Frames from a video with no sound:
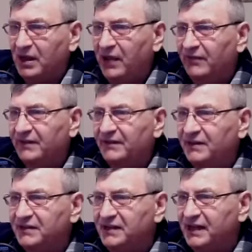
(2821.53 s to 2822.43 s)
even
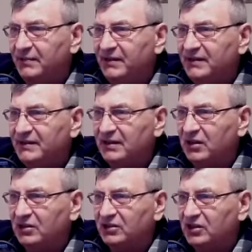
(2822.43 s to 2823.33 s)
the demons
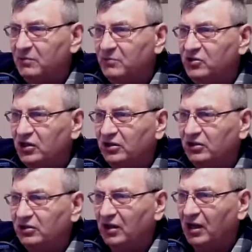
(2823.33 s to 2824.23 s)
are
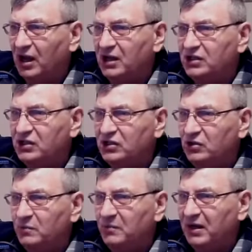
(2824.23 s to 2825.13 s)
subject
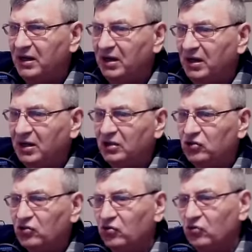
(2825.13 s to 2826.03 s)
unto me
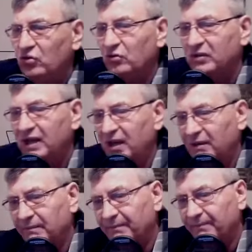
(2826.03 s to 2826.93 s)
through your
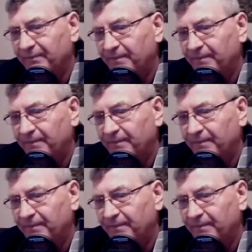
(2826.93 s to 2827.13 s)
name.